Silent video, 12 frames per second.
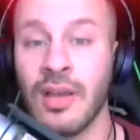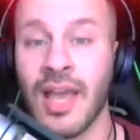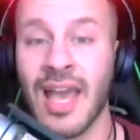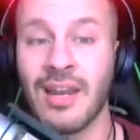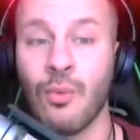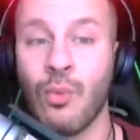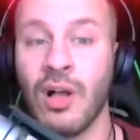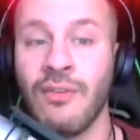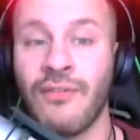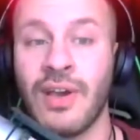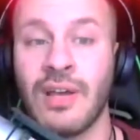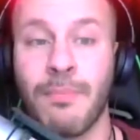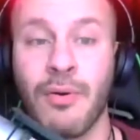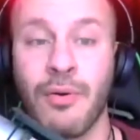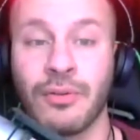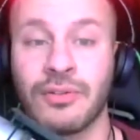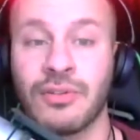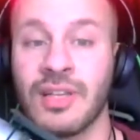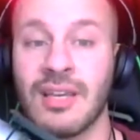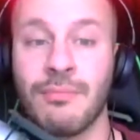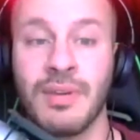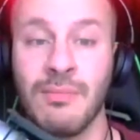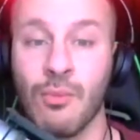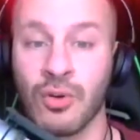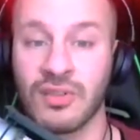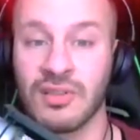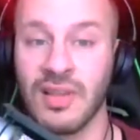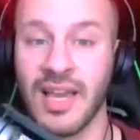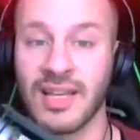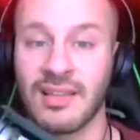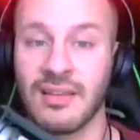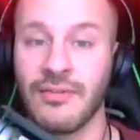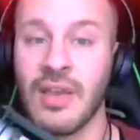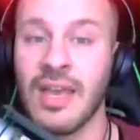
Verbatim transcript: and a well fed person can be more selective,